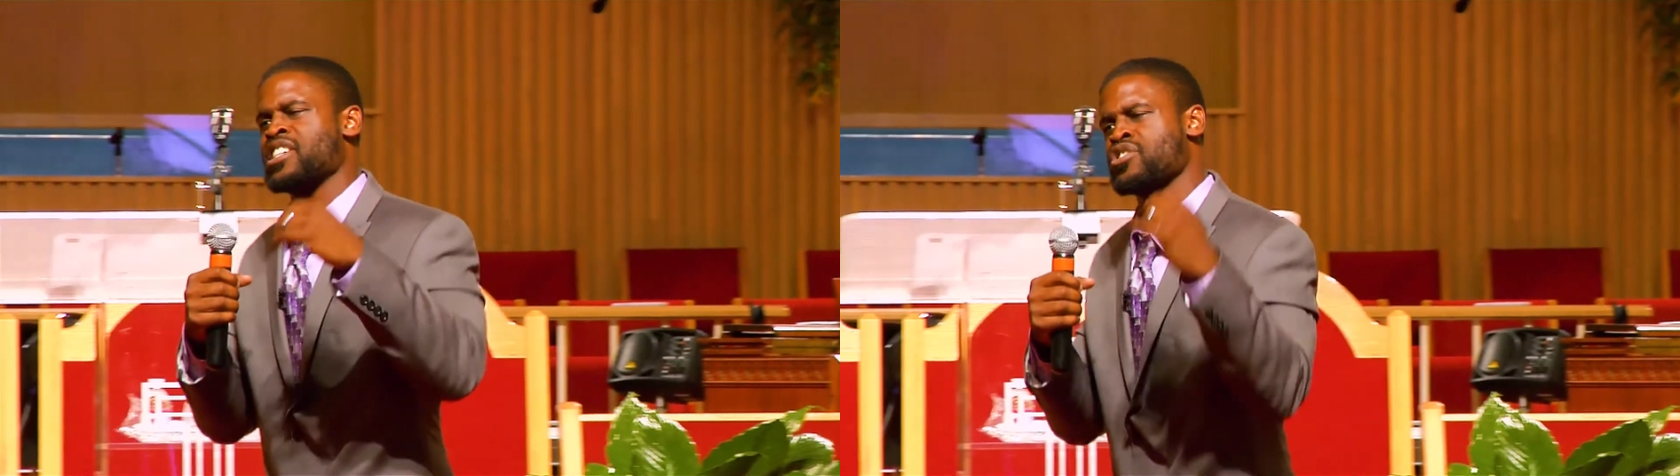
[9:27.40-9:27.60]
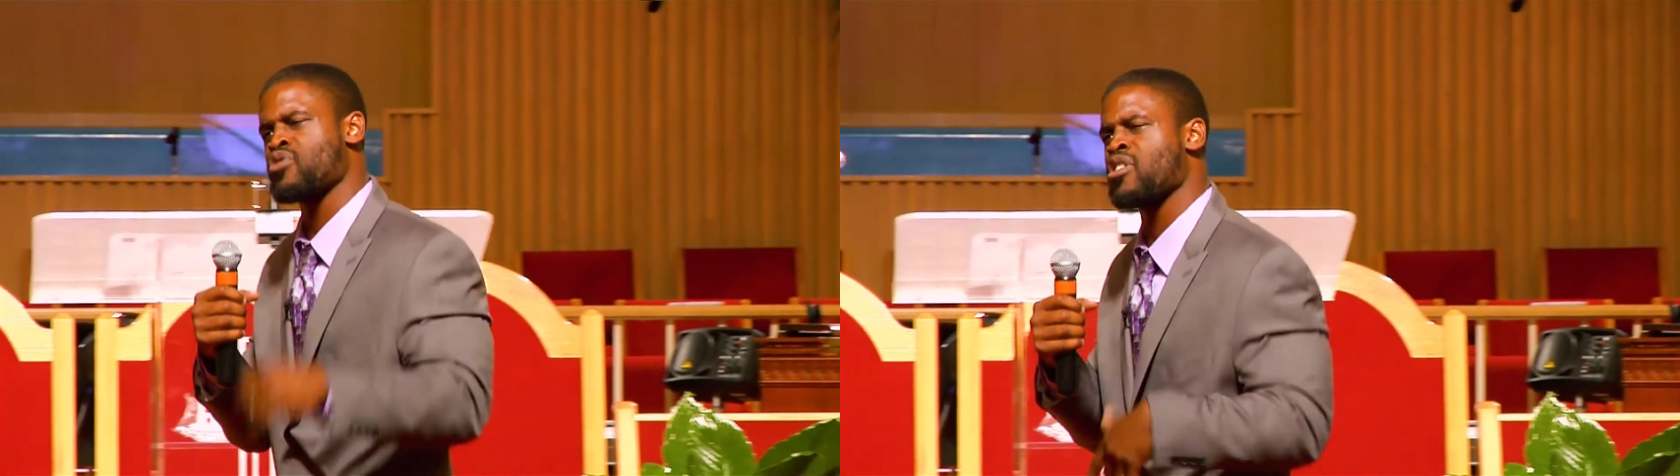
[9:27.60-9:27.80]

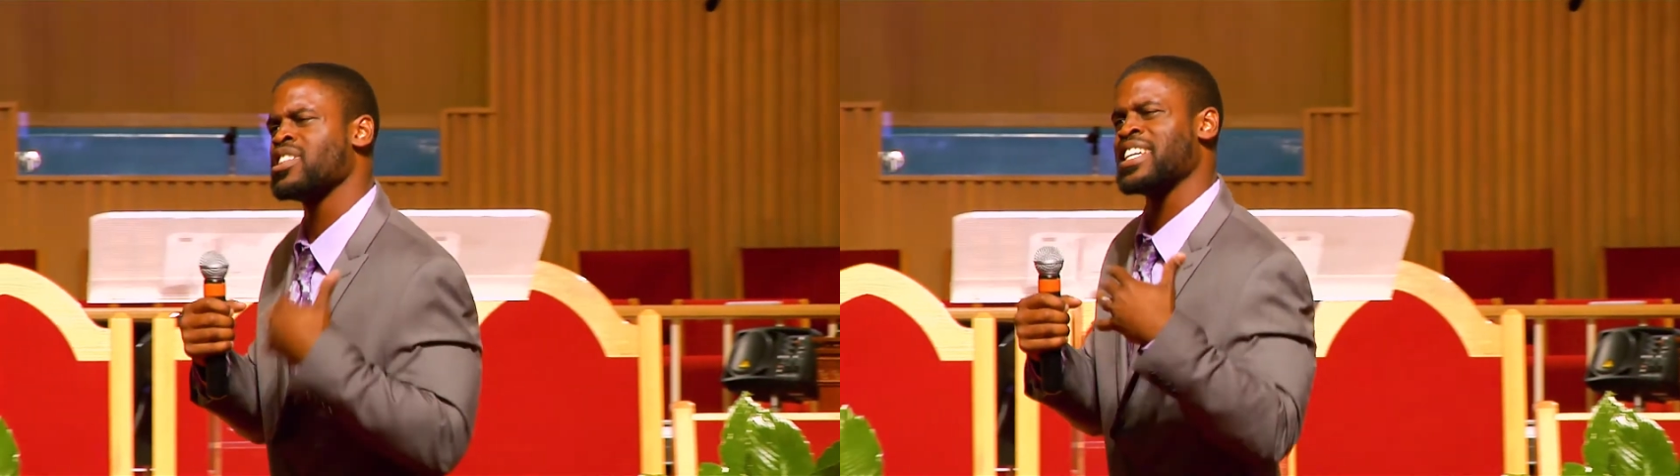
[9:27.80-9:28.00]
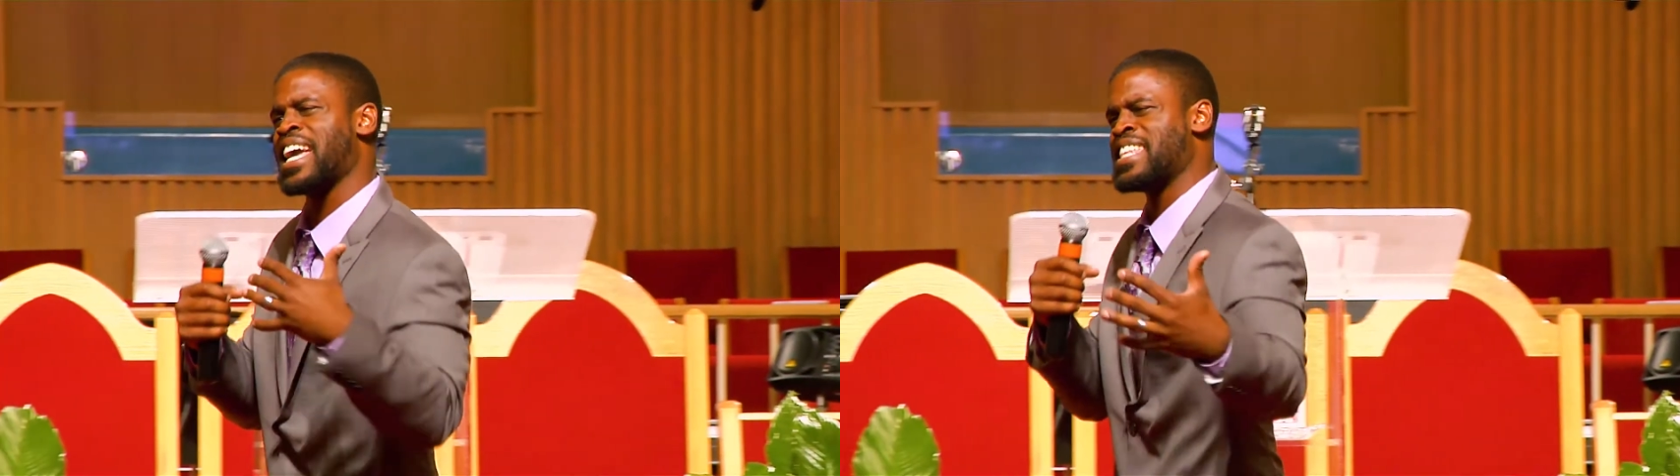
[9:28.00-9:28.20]
is
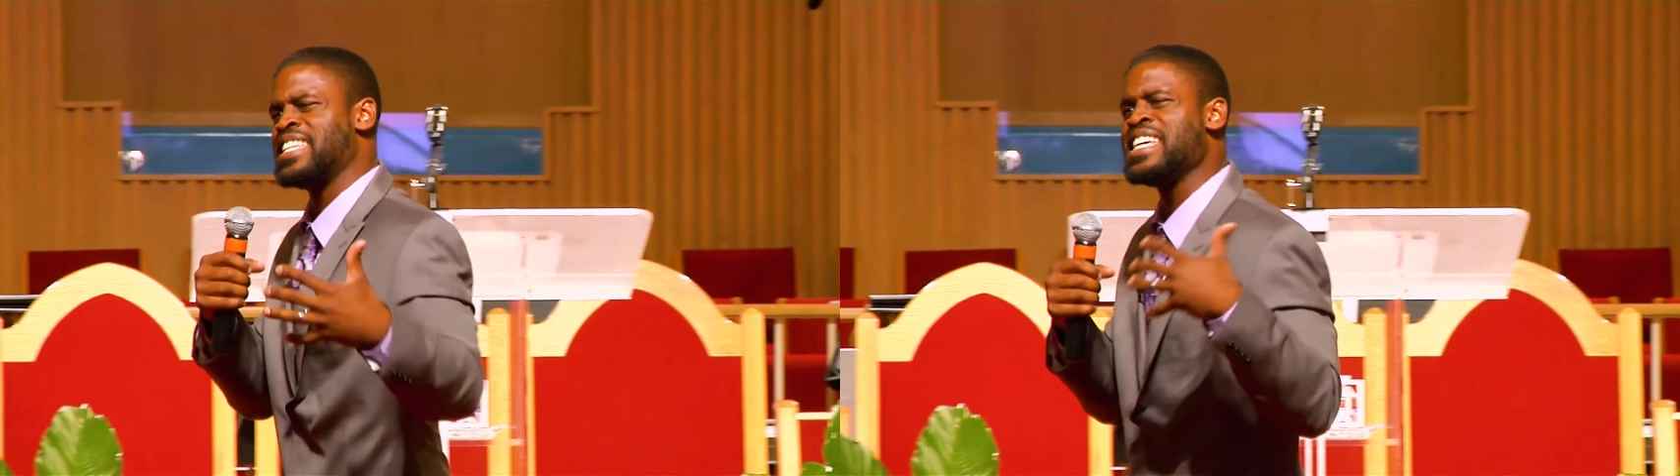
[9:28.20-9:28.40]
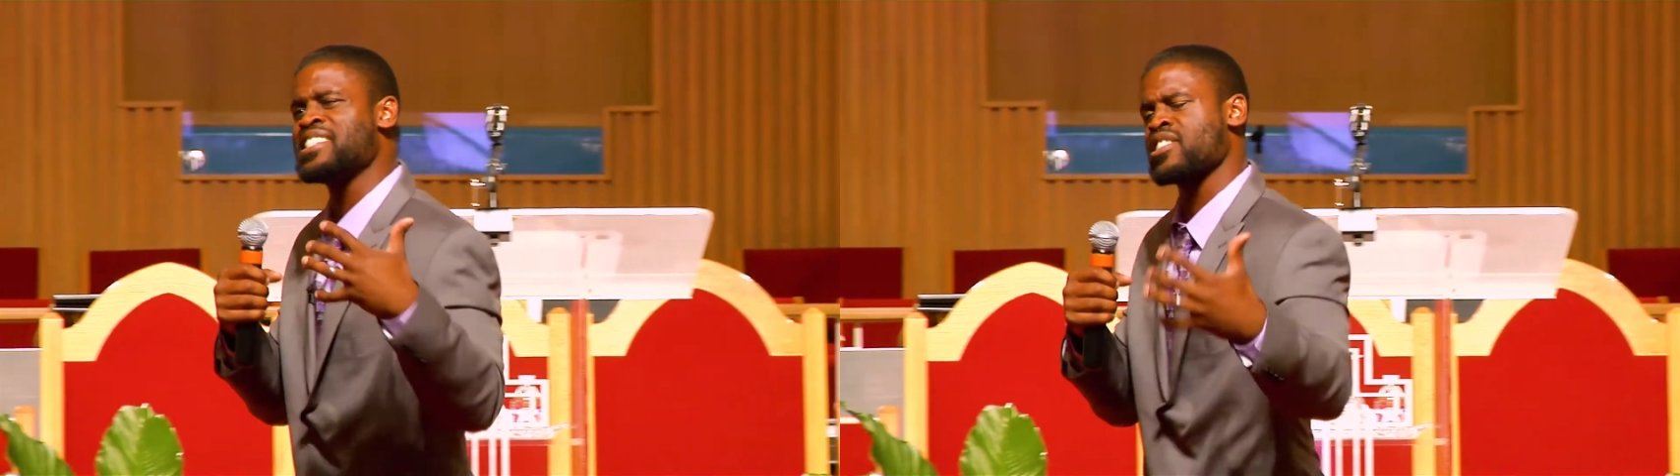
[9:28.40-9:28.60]
struggling and they
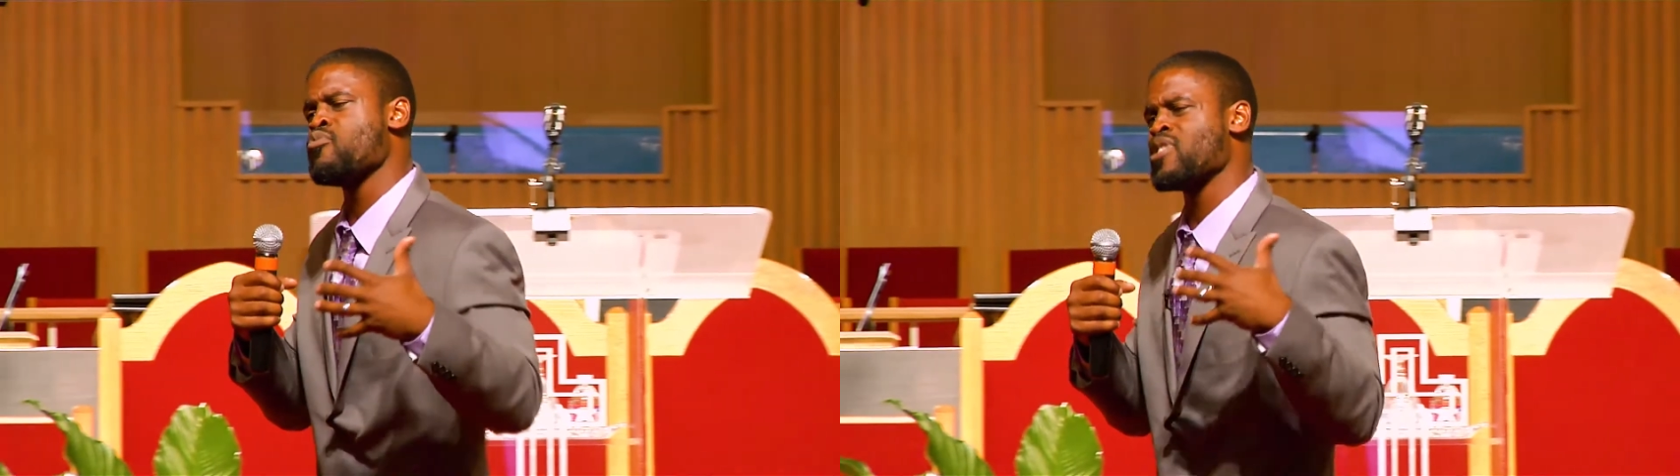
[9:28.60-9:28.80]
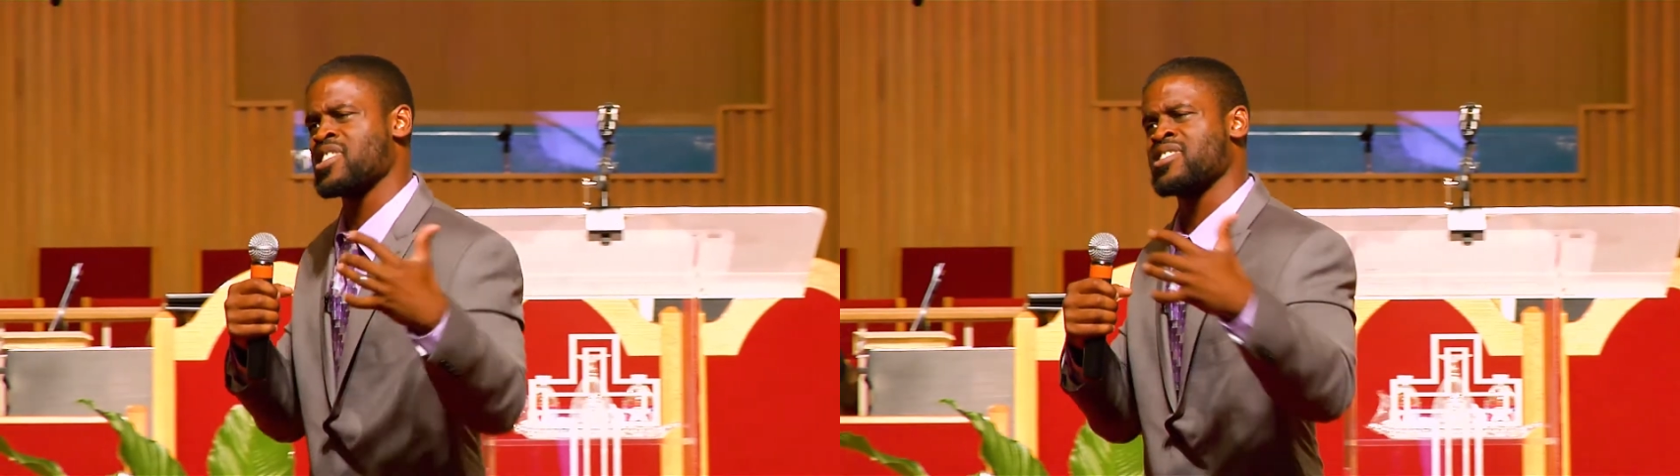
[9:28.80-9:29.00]
need
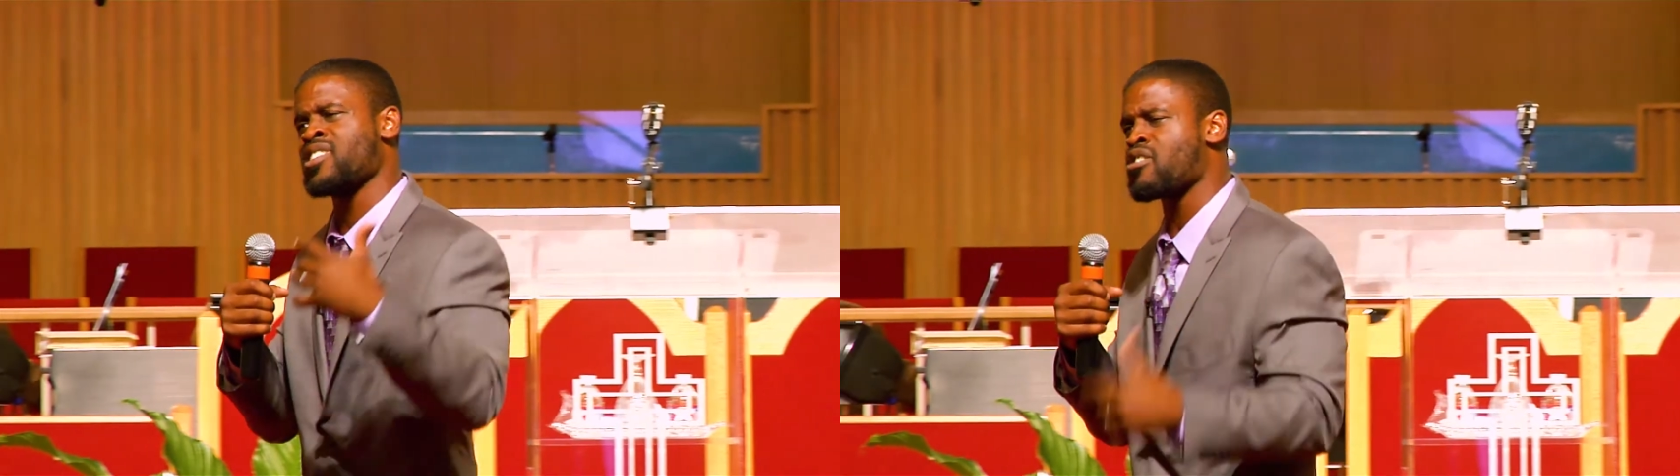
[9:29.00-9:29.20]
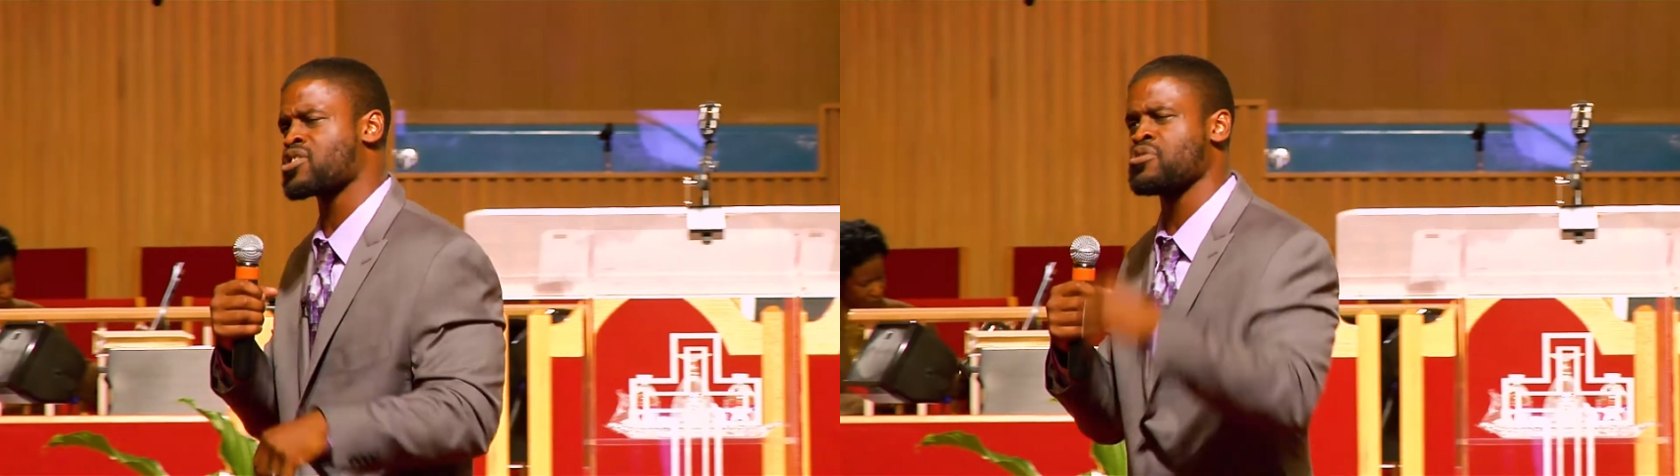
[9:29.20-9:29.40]
someone to
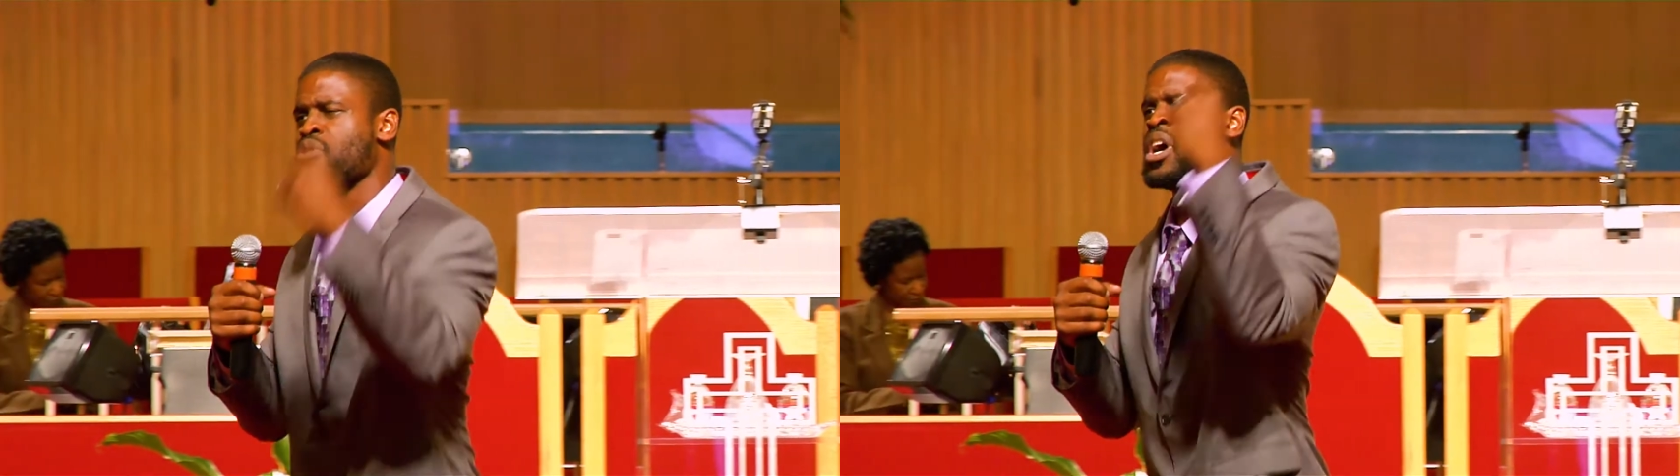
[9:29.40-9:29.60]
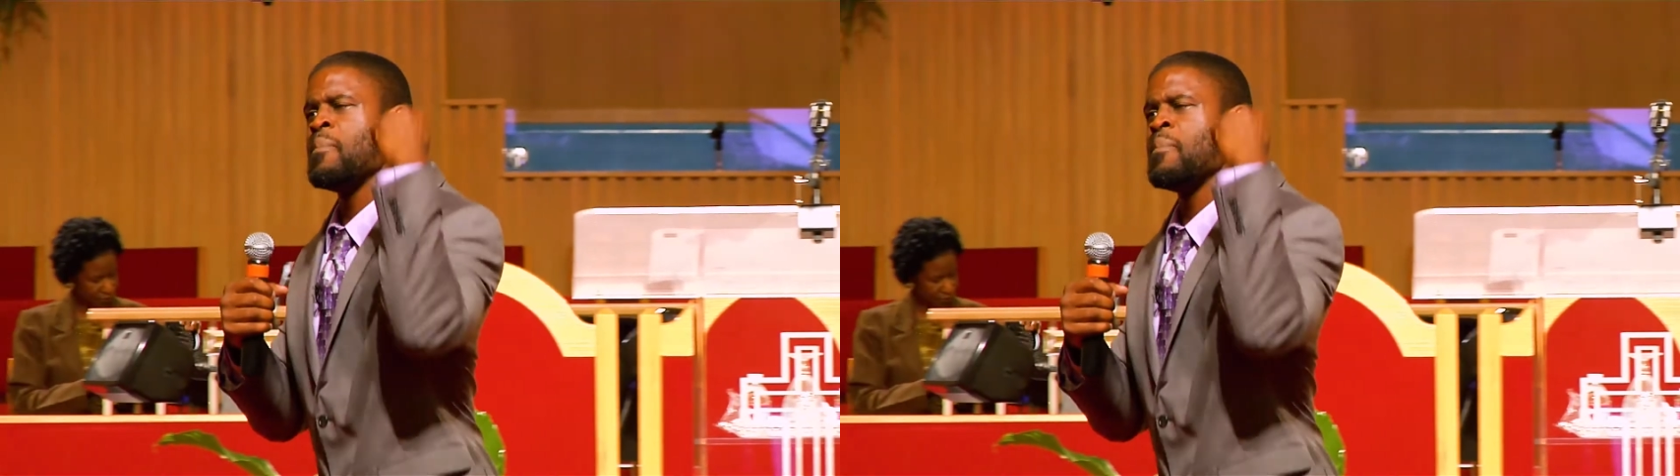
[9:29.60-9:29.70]
talk to,